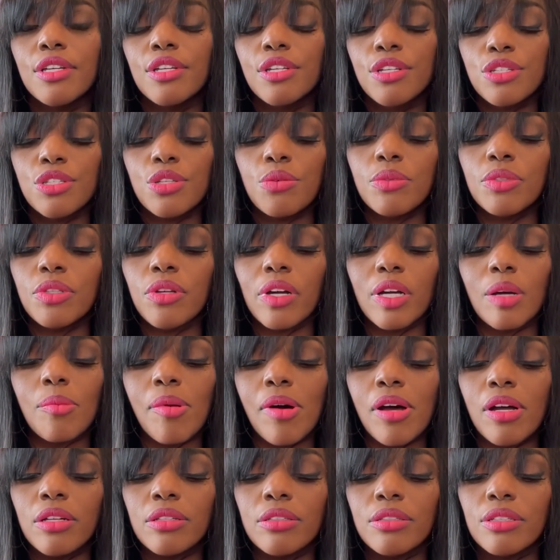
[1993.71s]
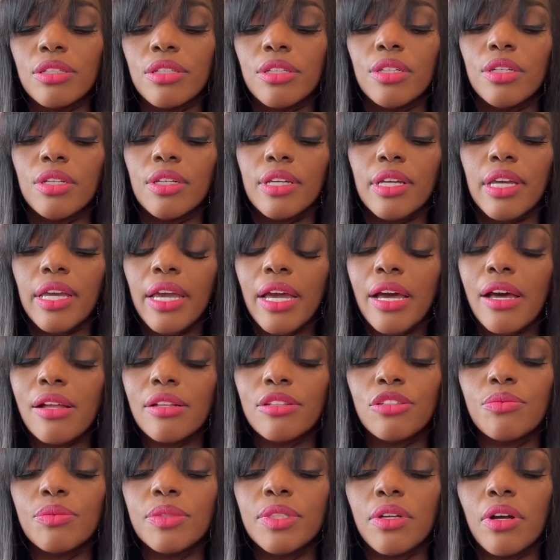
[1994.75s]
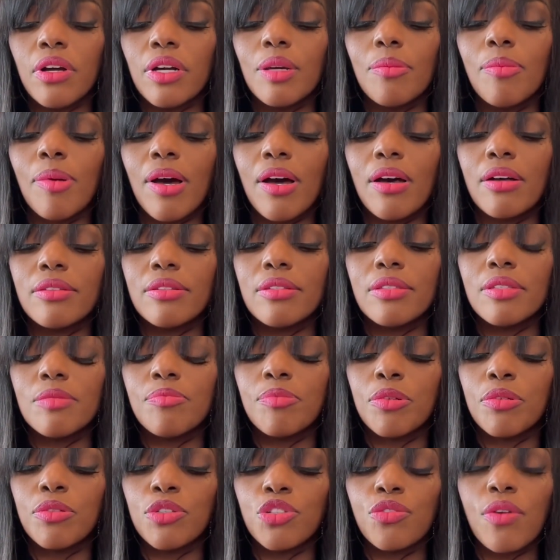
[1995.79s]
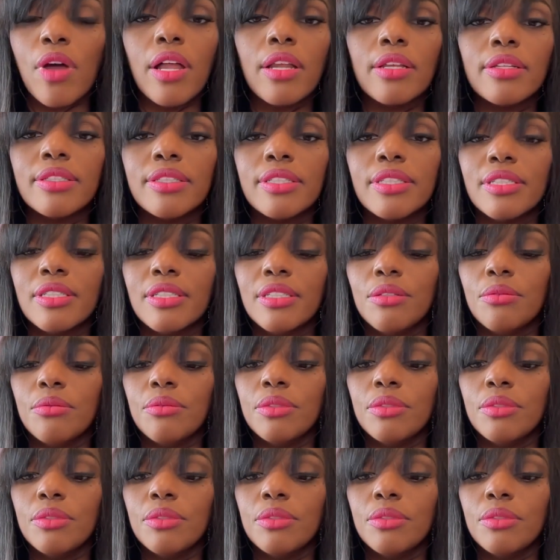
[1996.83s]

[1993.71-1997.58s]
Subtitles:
So we talk about health, we talk about spirituality,